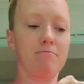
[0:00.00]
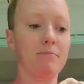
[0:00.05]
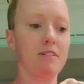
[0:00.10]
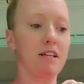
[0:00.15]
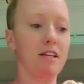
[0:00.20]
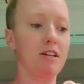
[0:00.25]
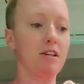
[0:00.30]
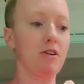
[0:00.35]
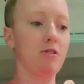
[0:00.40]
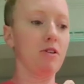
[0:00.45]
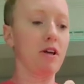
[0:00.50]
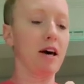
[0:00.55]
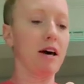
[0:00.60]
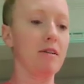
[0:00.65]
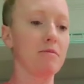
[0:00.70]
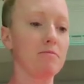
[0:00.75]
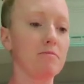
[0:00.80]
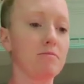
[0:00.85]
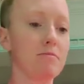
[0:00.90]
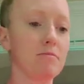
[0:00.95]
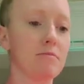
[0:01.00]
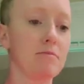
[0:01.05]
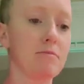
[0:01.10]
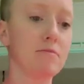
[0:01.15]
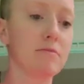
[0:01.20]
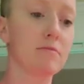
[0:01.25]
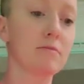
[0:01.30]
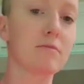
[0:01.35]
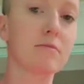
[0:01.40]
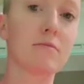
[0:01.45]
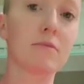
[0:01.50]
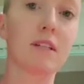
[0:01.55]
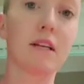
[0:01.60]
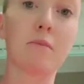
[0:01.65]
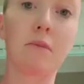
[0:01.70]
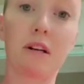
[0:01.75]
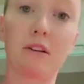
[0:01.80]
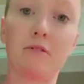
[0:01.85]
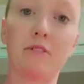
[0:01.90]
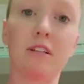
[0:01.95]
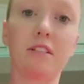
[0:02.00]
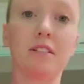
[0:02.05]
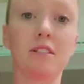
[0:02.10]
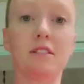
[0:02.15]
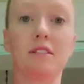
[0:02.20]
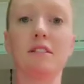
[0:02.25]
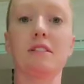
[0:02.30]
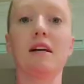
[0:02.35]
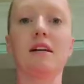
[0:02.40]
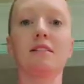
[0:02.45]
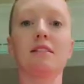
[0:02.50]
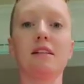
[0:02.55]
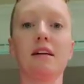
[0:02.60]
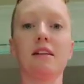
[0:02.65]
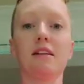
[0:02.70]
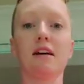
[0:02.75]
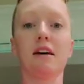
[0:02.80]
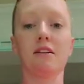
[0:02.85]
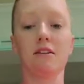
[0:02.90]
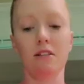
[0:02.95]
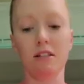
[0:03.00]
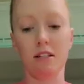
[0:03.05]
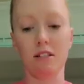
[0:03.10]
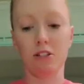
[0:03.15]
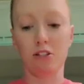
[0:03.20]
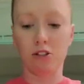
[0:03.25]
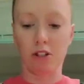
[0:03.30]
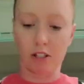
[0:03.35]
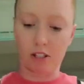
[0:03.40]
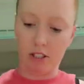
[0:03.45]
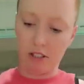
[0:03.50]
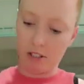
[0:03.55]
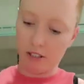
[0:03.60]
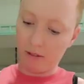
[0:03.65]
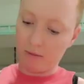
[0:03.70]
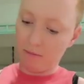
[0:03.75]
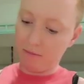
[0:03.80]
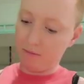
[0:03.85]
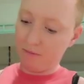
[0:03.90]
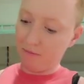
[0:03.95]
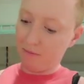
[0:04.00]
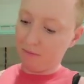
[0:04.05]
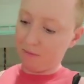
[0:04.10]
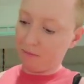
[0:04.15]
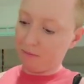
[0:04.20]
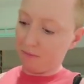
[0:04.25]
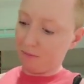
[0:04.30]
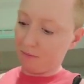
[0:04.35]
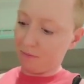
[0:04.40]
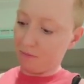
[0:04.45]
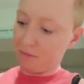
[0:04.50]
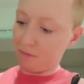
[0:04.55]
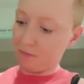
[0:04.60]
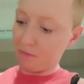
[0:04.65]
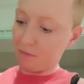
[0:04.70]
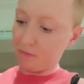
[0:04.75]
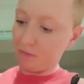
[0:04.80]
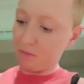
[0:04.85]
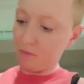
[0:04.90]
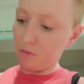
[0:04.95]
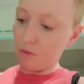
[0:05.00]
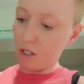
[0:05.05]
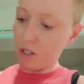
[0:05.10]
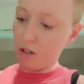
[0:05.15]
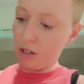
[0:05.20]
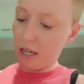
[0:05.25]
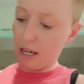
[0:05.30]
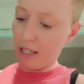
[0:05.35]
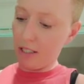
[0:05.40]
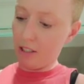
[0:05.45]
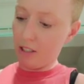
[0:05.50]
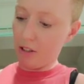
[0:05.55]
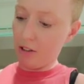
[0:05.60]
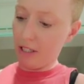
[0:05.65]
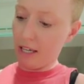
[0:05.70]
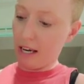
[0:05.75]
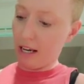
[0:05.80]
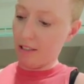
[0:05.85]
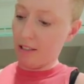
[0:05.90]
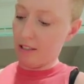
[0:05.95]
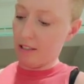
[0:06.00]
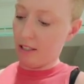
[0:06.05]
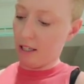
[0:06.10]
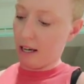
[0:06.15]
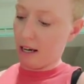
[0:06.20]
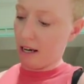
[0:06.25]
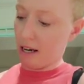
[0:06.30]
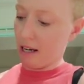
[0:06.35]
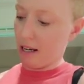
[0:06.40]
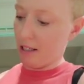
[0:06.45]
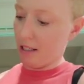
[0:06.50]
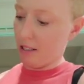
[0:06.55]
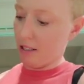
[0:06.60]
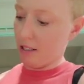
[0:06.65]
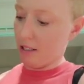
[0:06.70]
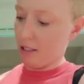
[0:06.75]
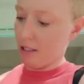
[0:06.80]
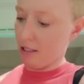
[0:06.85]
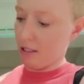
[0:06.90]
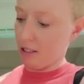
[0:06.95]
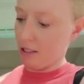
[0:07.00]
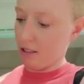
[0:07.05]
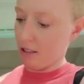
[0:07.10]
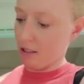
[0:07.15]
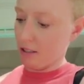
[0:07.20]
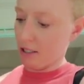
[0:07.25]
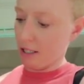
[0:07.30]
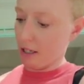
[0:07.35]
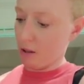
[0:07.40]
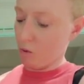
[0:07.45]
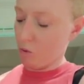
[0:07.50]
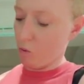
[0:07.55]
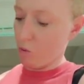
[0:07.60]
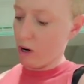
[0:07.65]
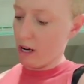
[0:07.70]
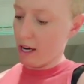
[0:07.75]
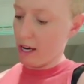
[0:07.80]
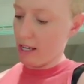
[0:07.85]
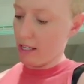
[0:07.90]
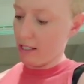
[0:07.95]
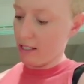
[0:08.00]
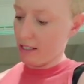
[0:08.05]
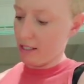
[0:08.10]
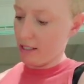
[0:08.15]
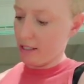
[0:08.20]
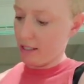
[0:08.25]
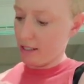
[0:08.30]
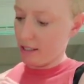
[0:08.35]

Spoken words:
Didn't know that. In my defense, it does not say that on the instructions. Okay, so yes, it has, looks like weight.